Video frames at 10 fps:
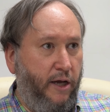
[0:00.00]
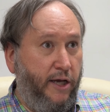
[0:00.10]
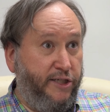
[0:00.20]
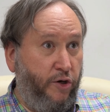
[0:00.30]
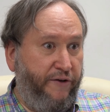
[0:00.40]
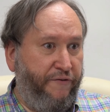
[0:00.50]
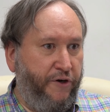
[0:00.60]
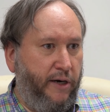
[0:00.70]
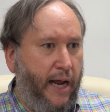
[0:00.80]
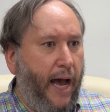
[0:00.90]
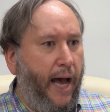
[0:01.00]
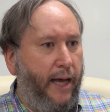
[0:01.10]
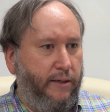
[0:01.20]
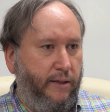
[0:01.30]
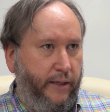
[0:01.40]
So if you're
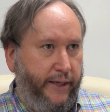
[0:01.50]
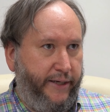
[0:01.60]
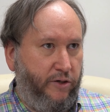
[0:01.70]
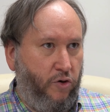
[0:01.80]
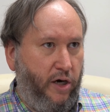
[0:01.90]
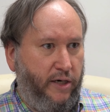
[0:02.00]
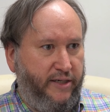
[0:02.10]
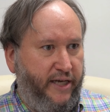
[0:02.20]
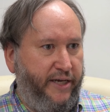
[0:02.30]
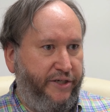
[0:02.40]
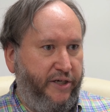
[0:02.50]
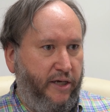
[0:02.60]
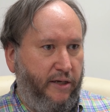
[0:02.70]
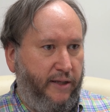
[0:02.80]
not in an organization